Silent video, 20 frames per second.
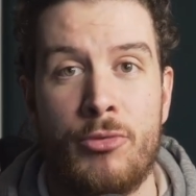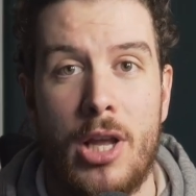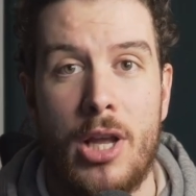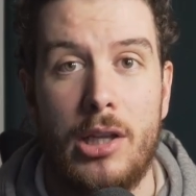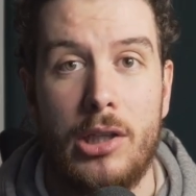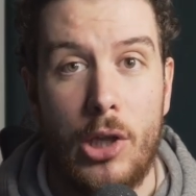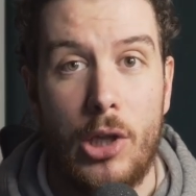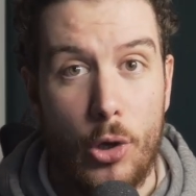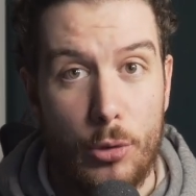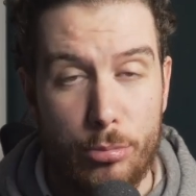a
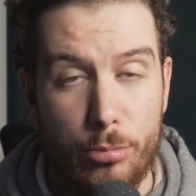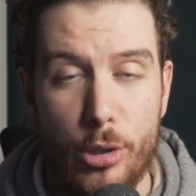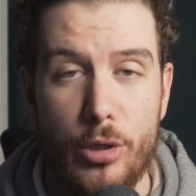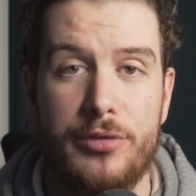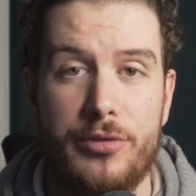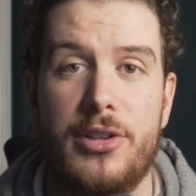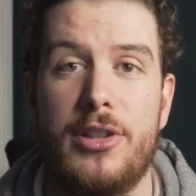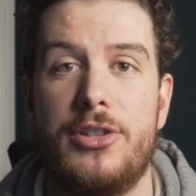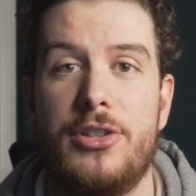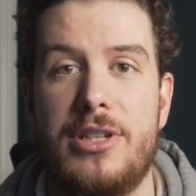loan
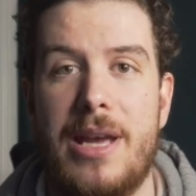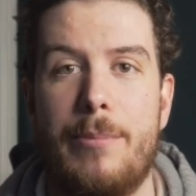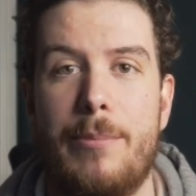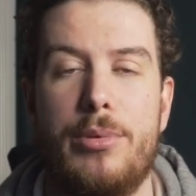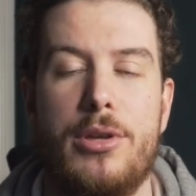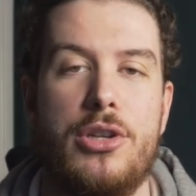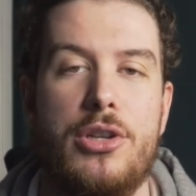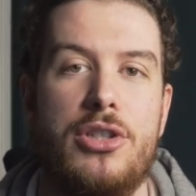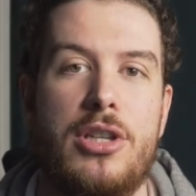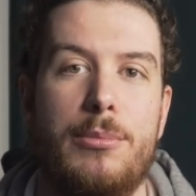move to the
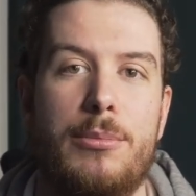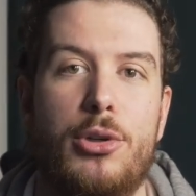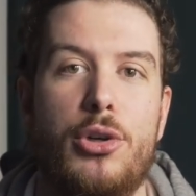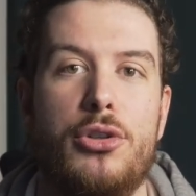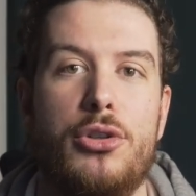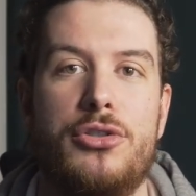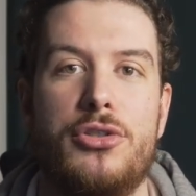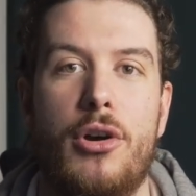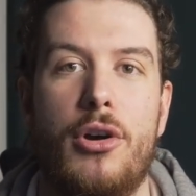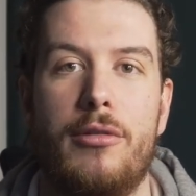Championship
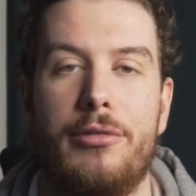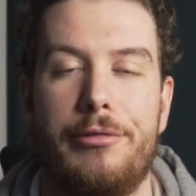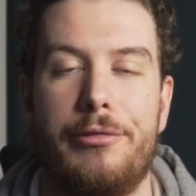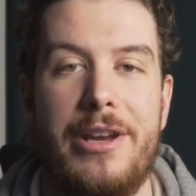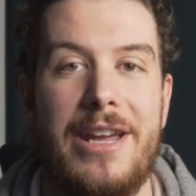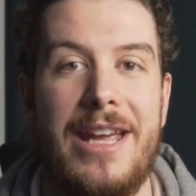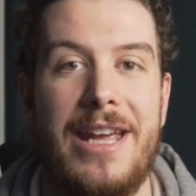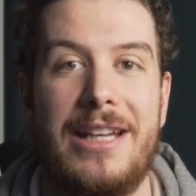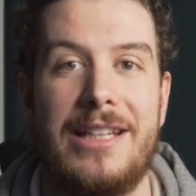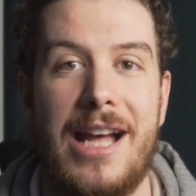could sort of
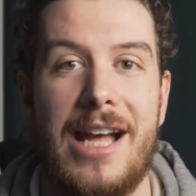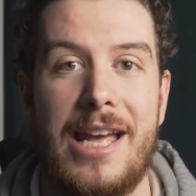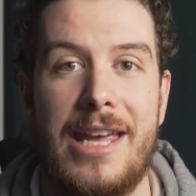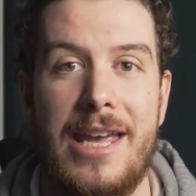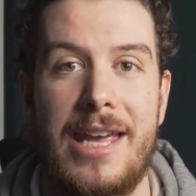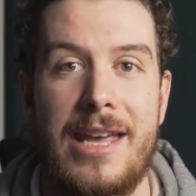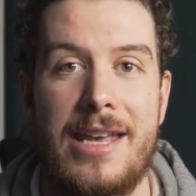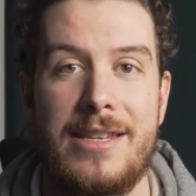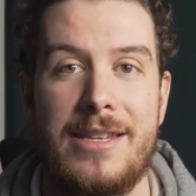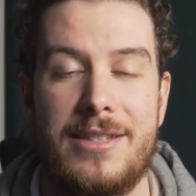reignite
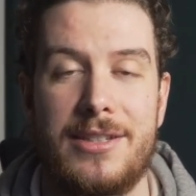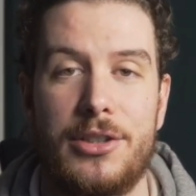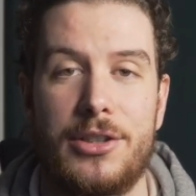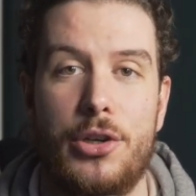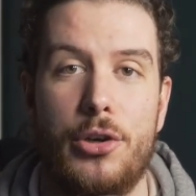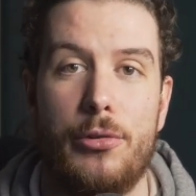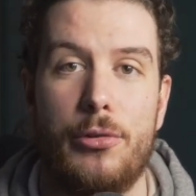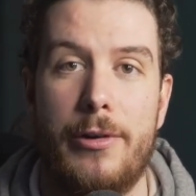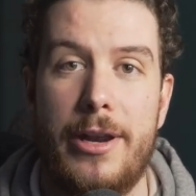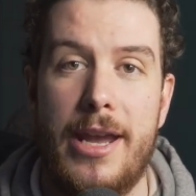his
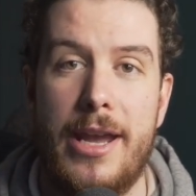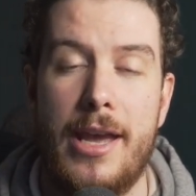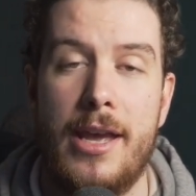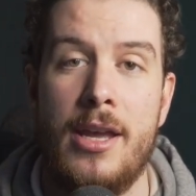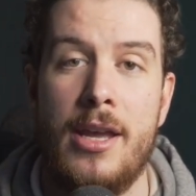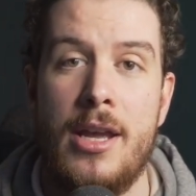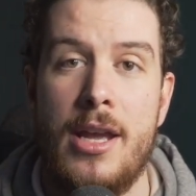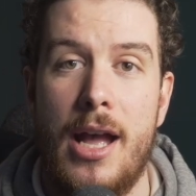career.